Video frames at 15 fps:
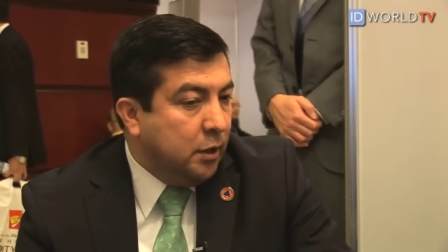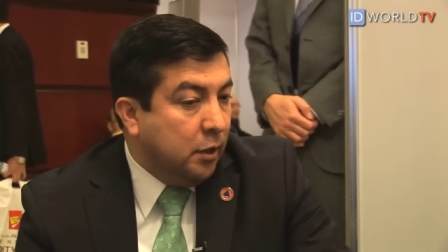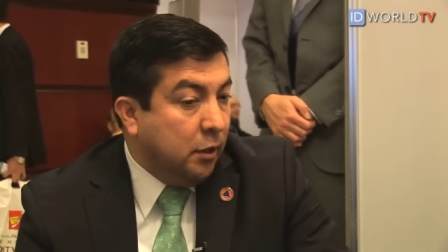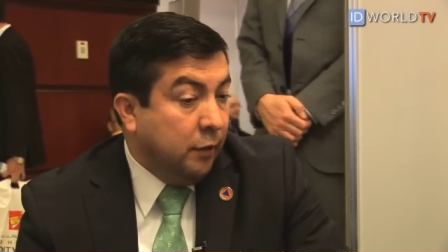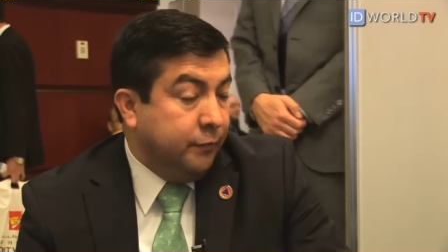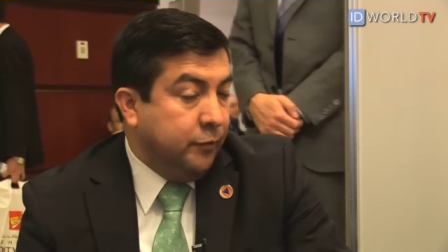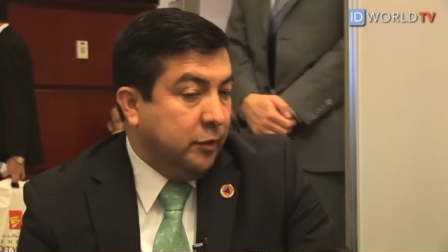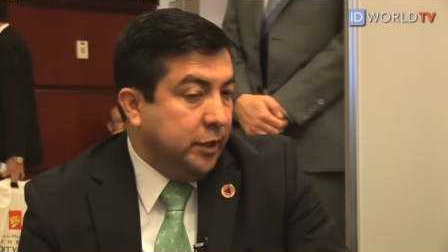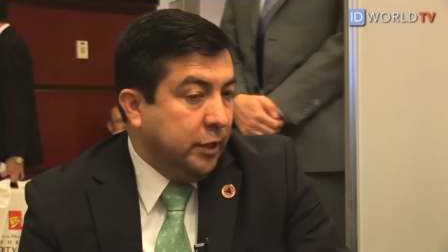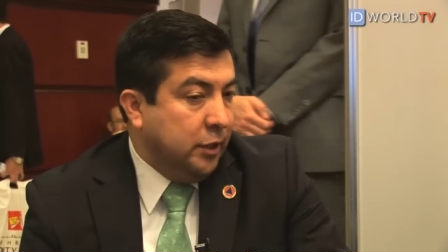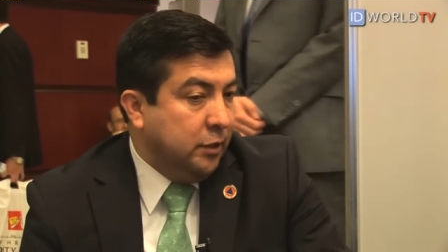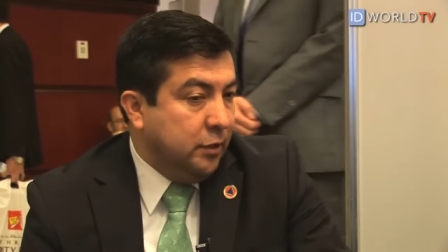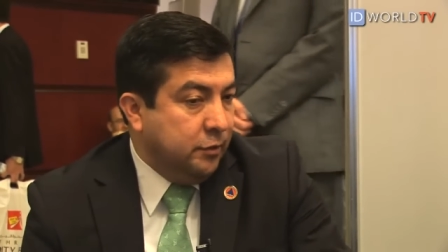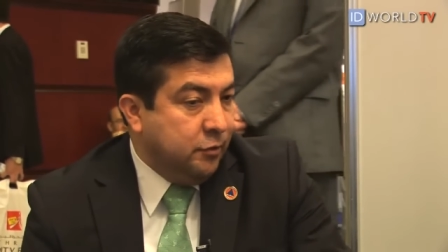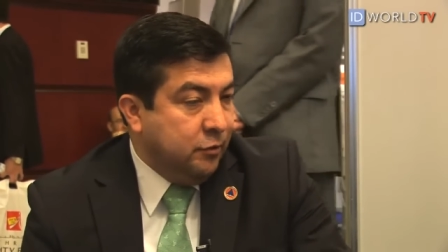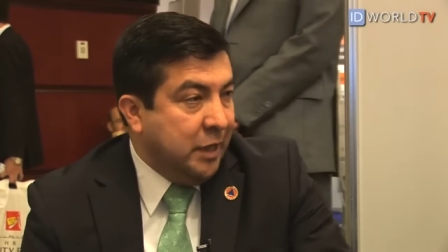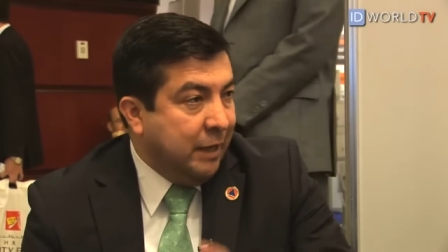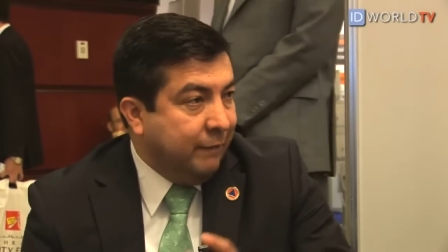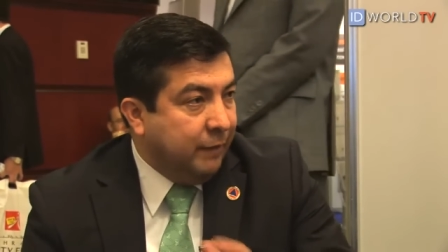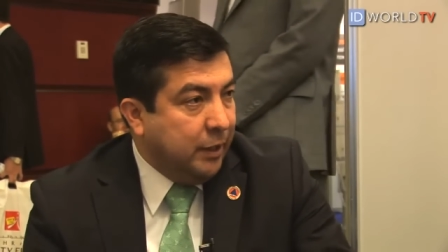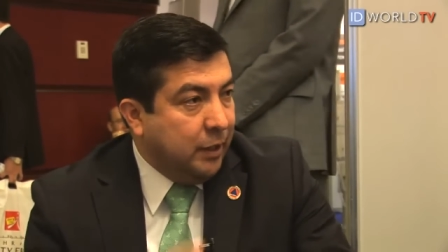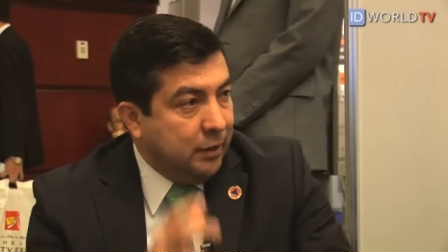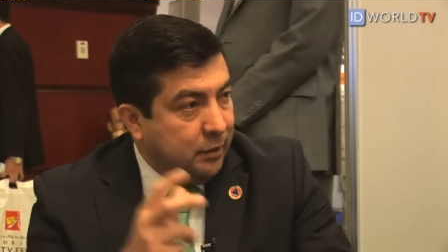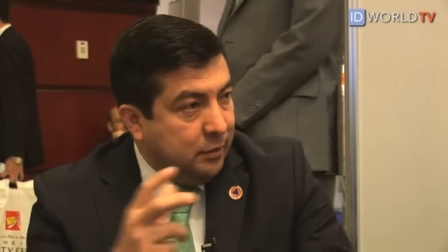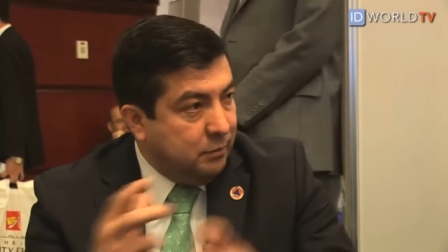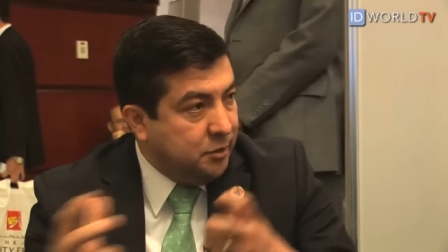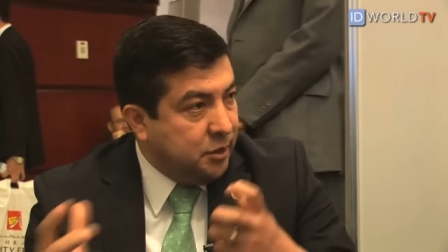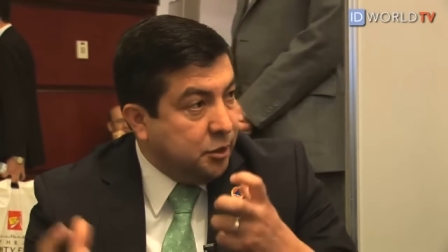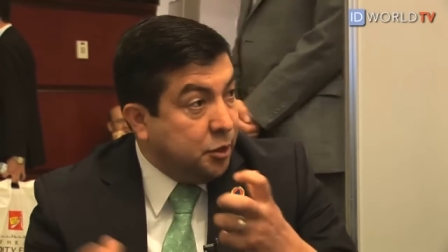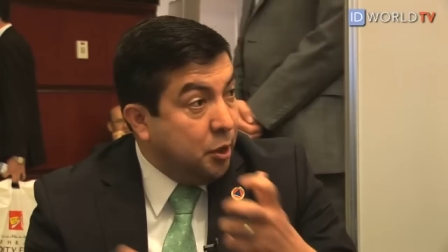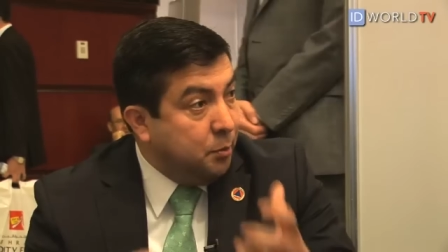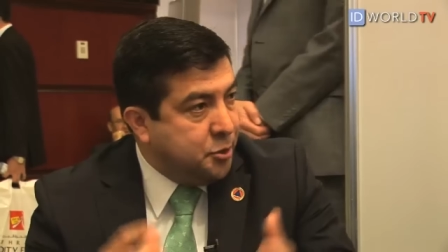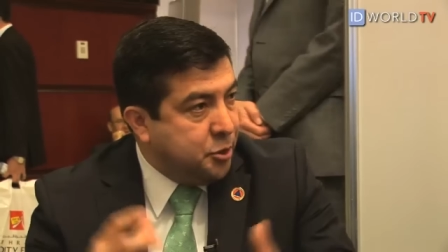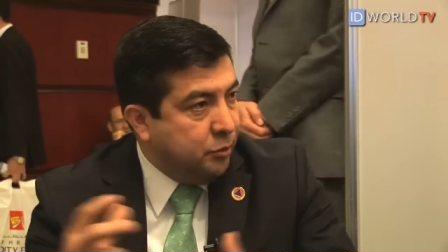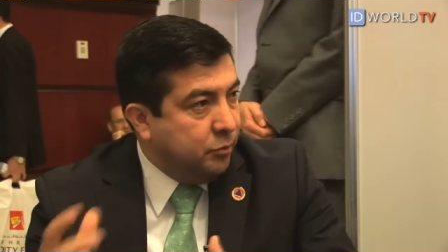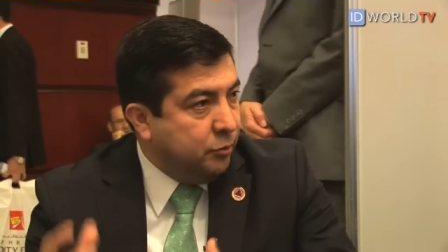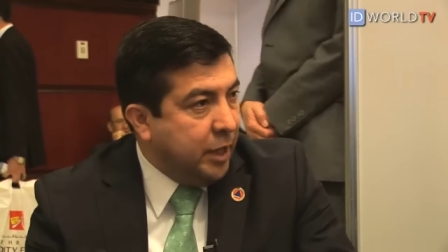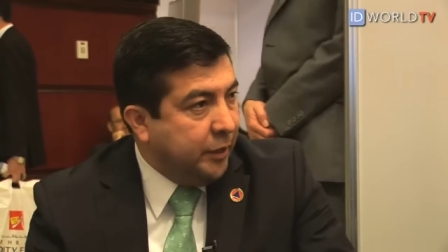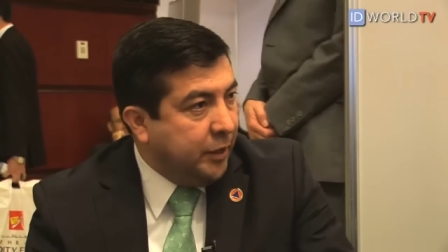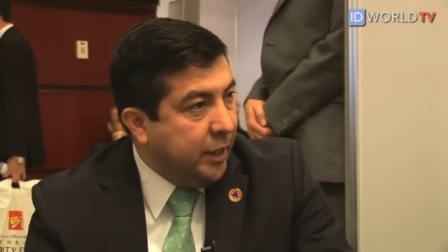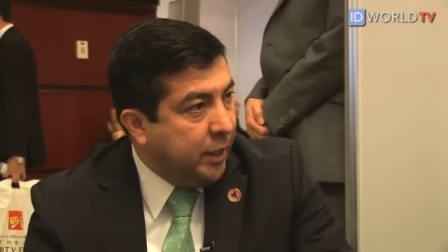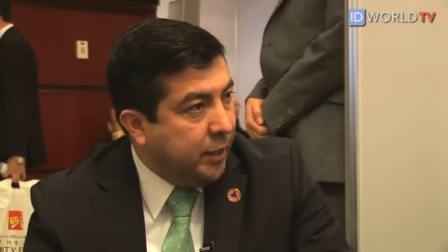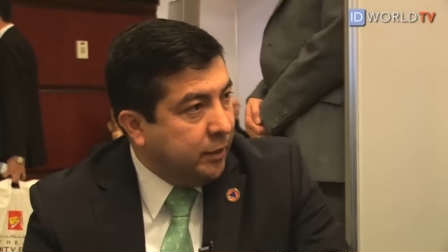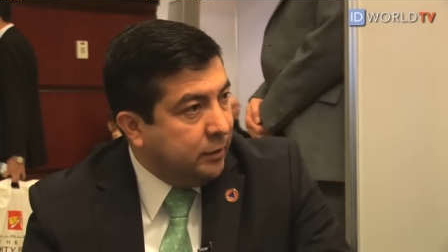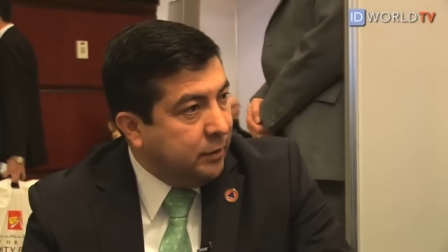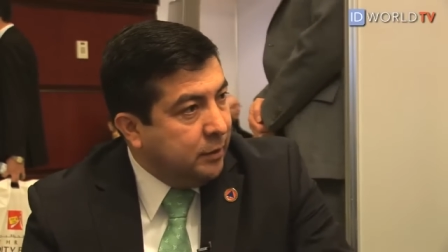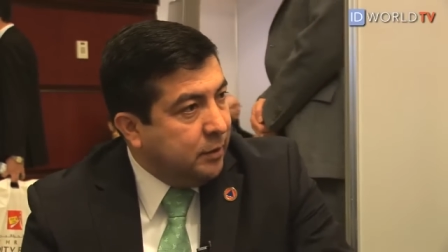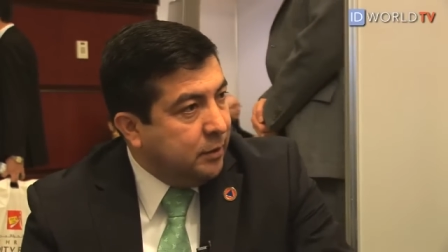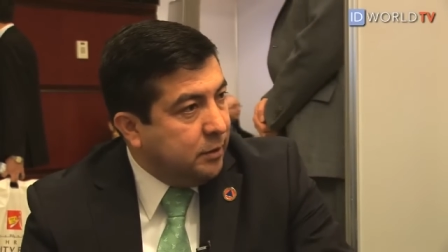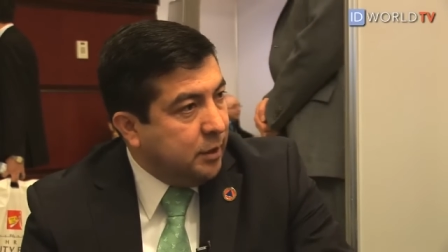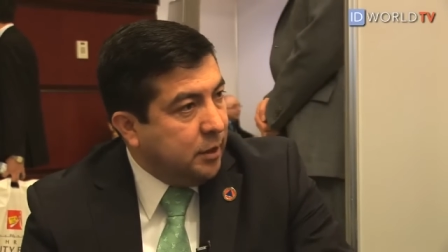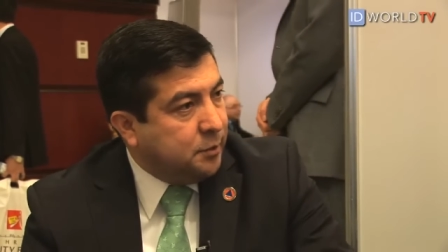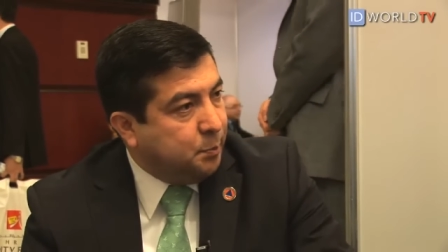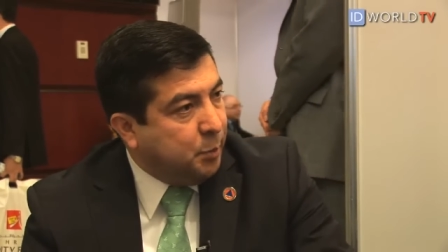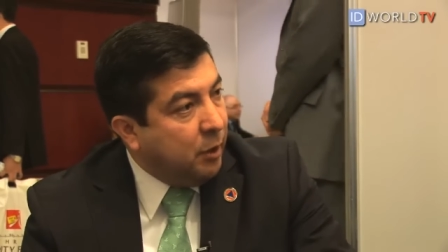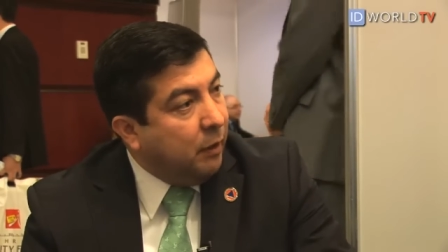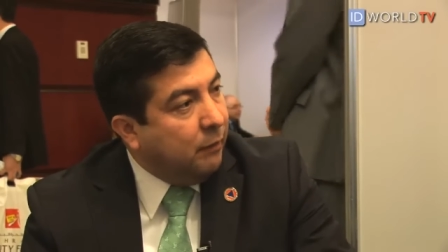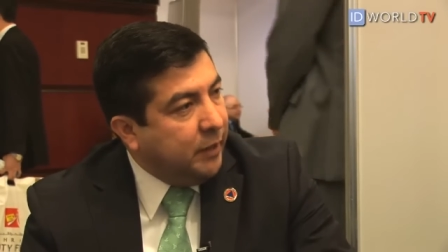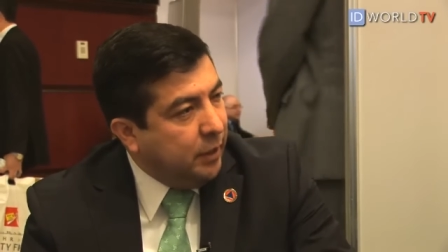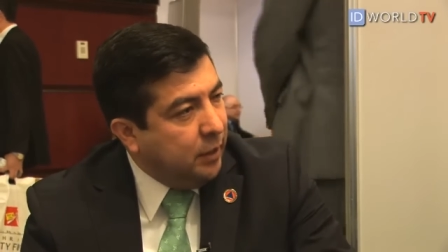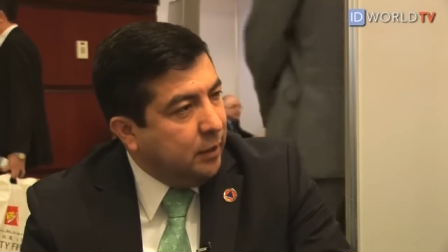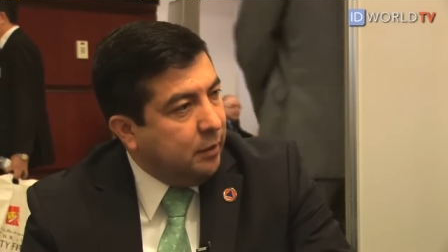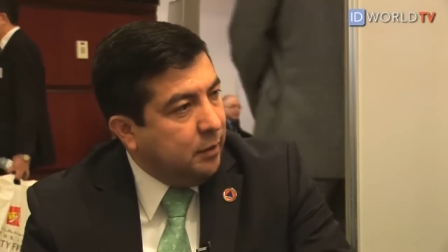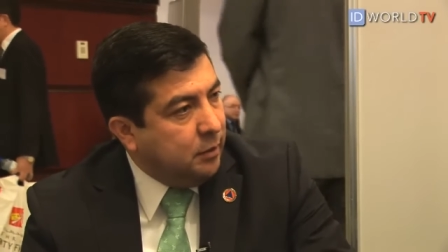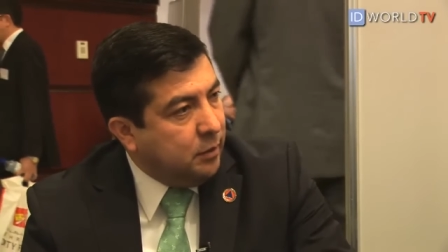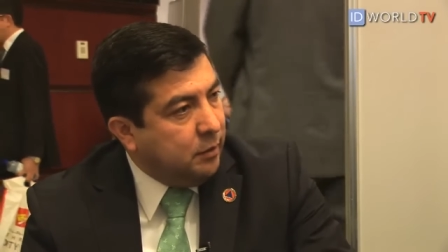Obviously, you have a disruption right there that's probably